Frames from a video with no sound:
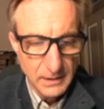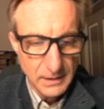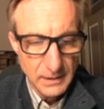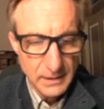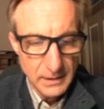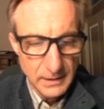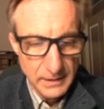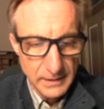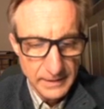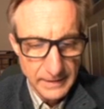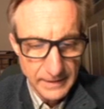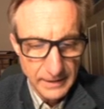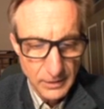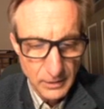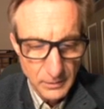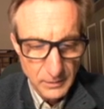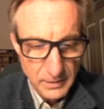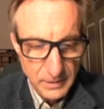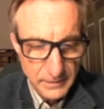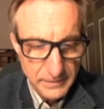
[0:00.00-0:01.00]
Now,
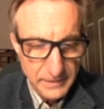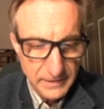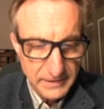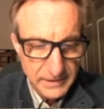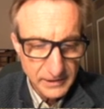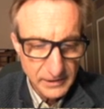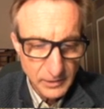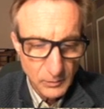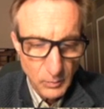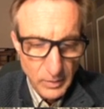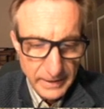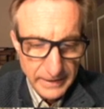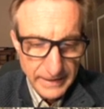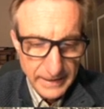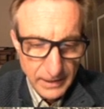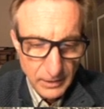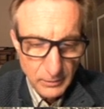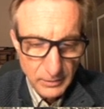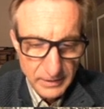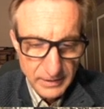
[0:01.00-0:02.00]
the kilowatt
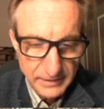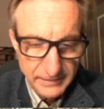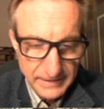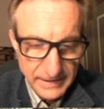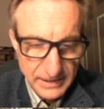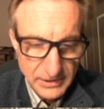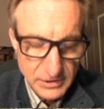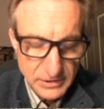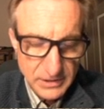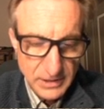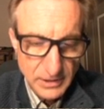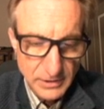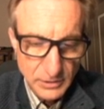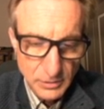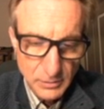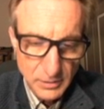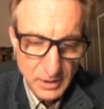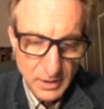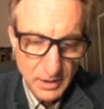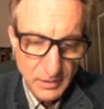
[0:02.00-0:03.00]
hour is actually a
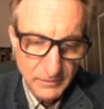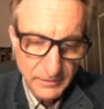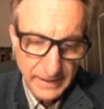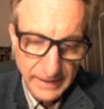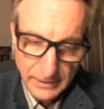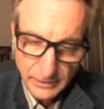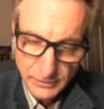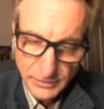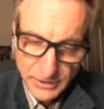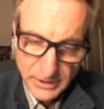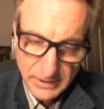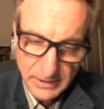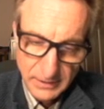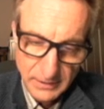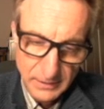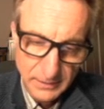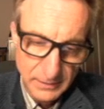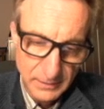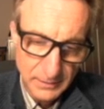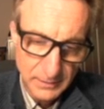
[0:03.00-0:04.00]
unit of energy
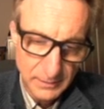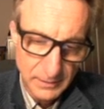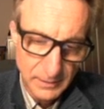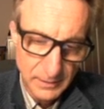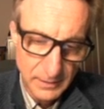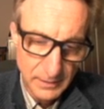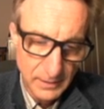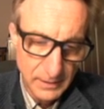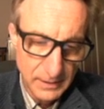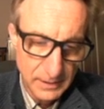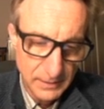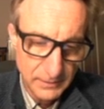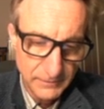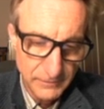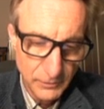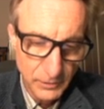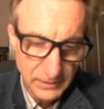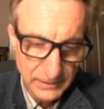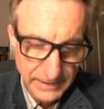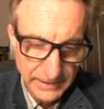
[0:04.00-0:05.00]
for
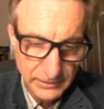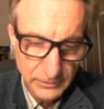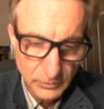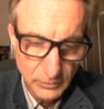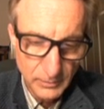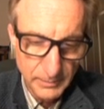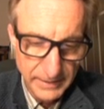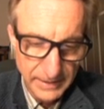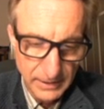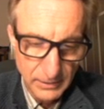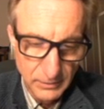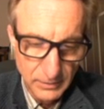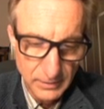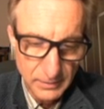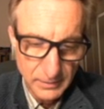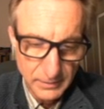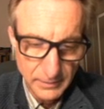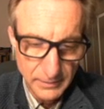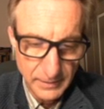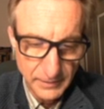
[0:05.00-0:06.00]
electrical power
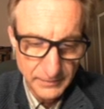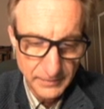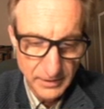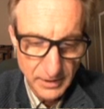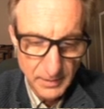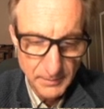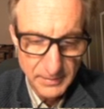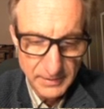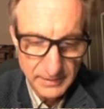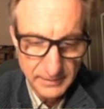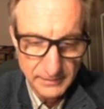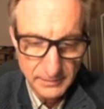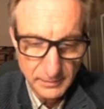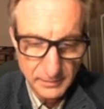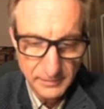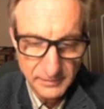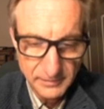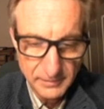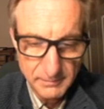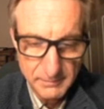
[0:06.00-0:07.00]
that the companies use
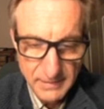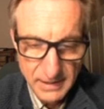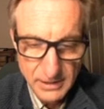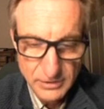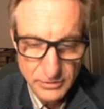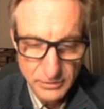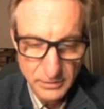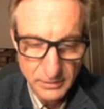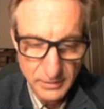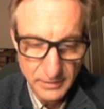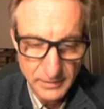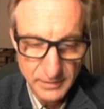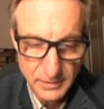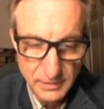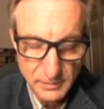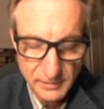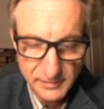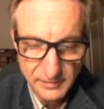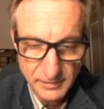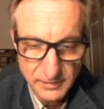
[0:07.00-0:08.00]
to measure the
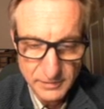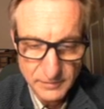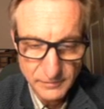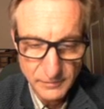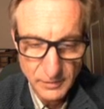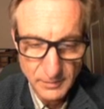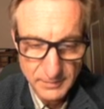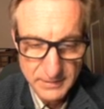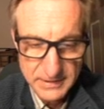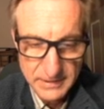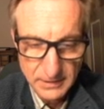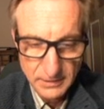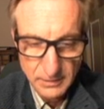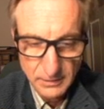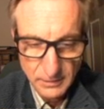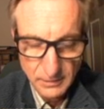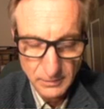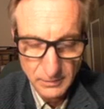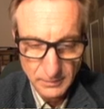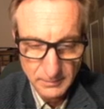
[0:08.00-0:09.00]
usage for a particular
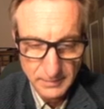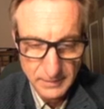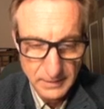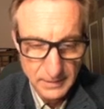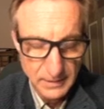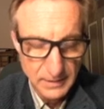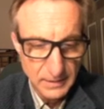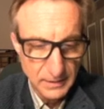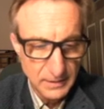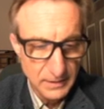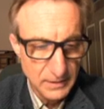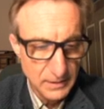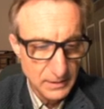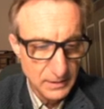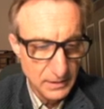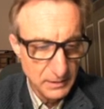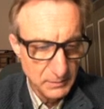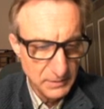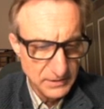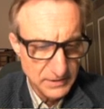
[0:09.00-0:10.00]
home.
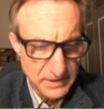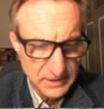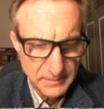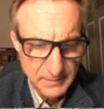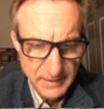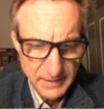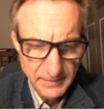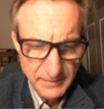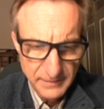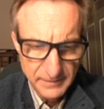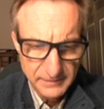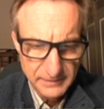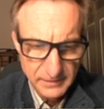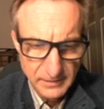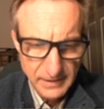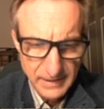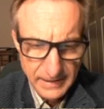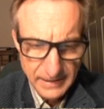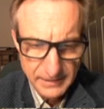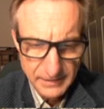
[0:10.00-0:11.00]
We talked about
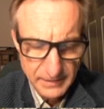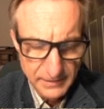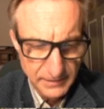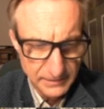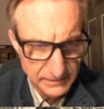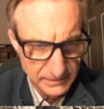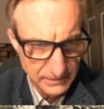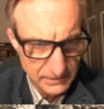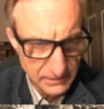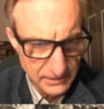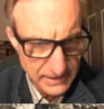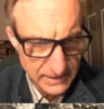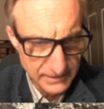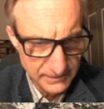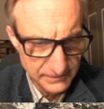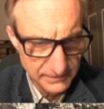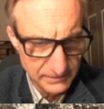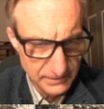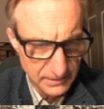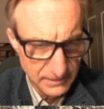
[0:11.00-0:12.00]
this in class
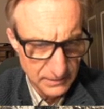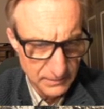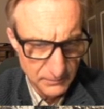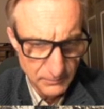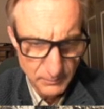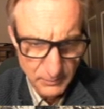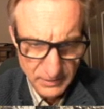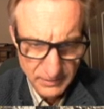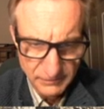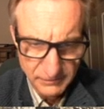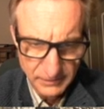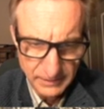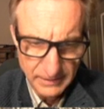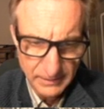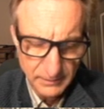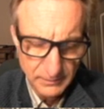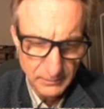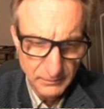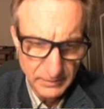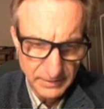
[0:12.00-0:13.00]
briefly
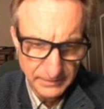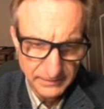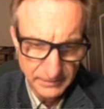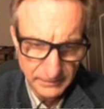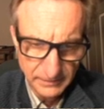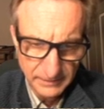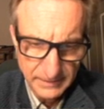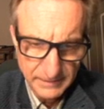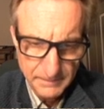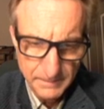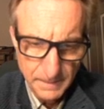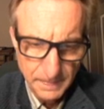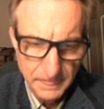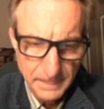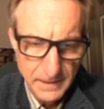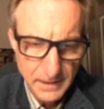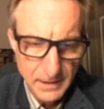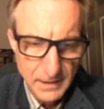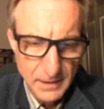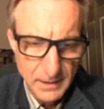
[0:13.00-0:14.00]
recently,
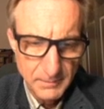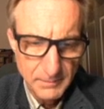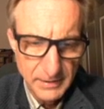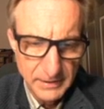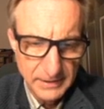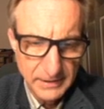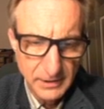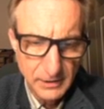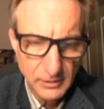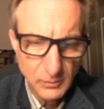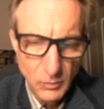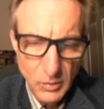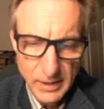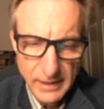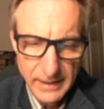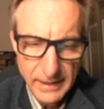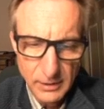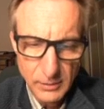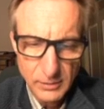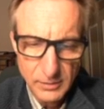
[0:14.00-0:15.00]
but a kilowatt
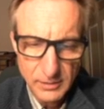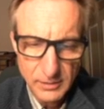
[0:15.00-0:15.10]
hour